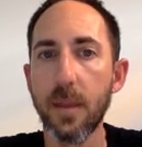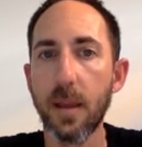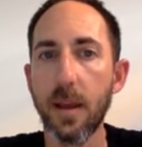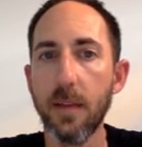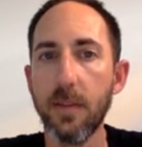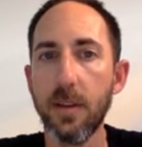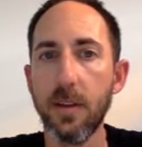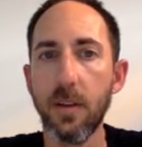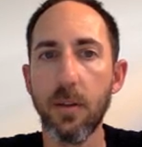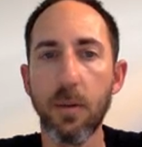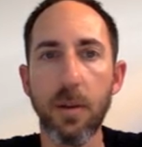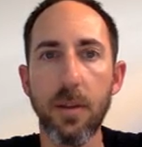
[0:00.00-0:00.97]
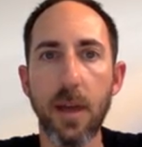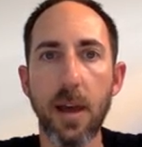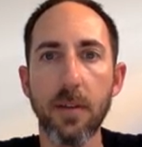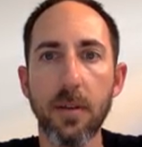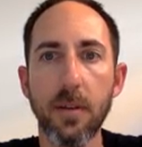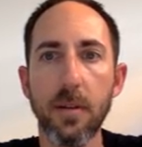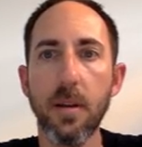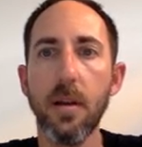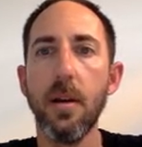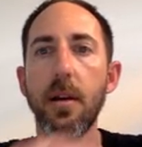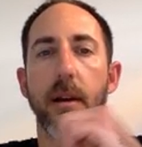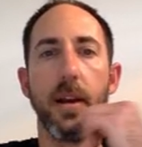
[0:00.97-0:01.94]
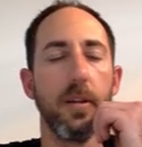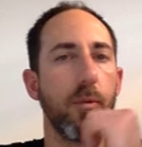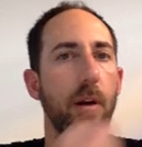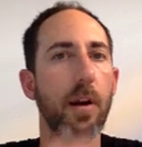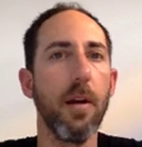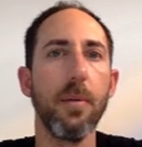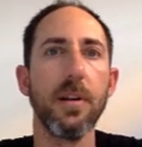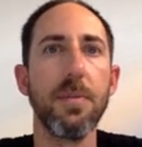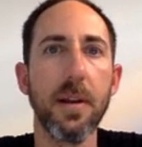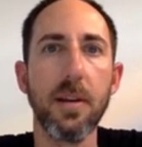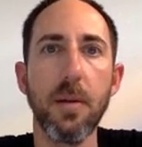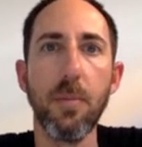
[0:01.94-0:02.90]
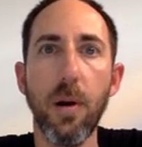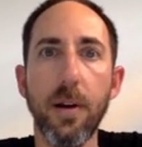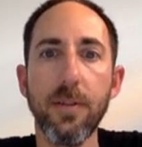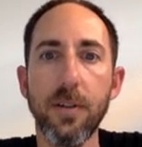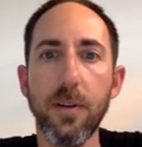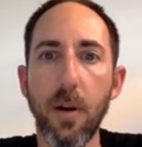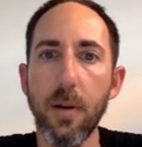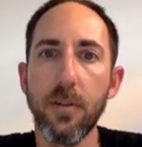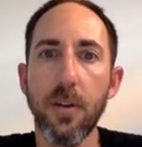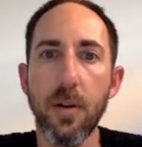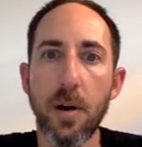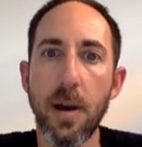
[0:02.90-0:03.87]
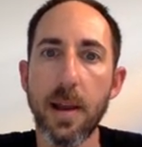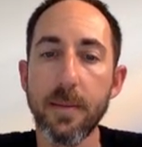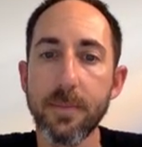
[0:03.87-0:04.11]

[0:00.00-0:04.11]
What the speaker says: and 63,000 is where I'm expecting price to go tonight